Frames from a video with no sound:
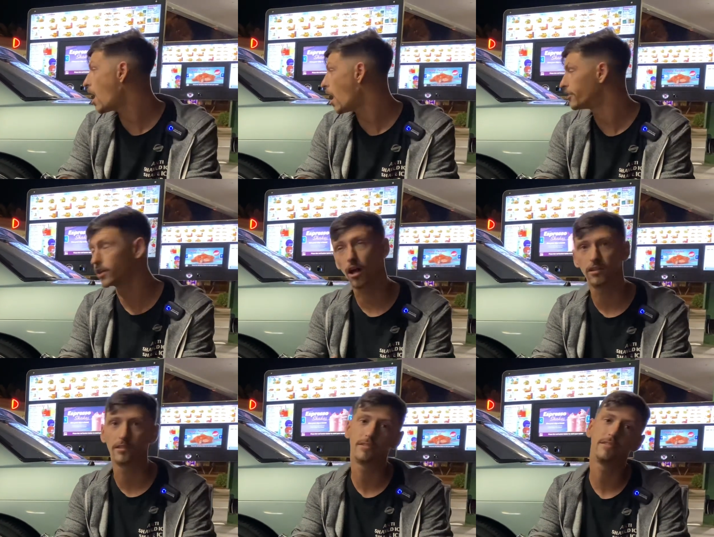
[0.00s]
The
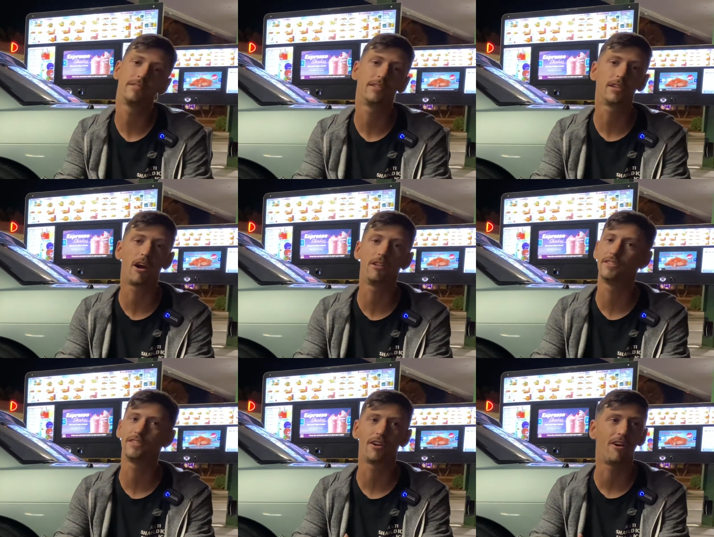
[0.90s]
color. The color
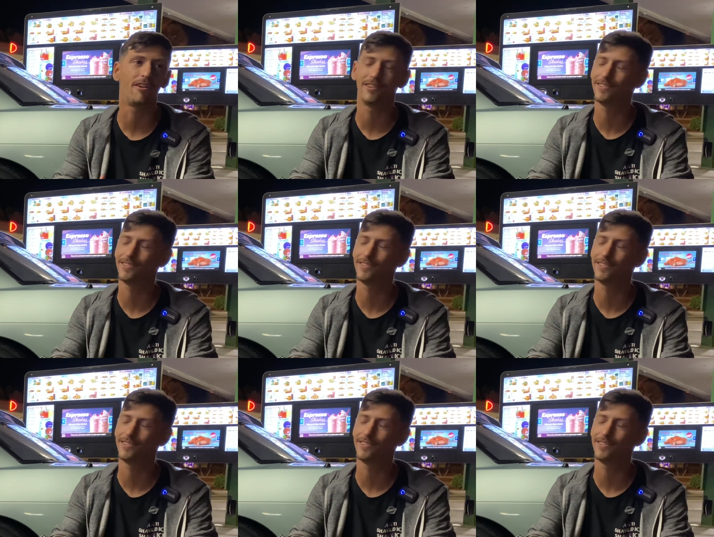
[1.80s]
is all.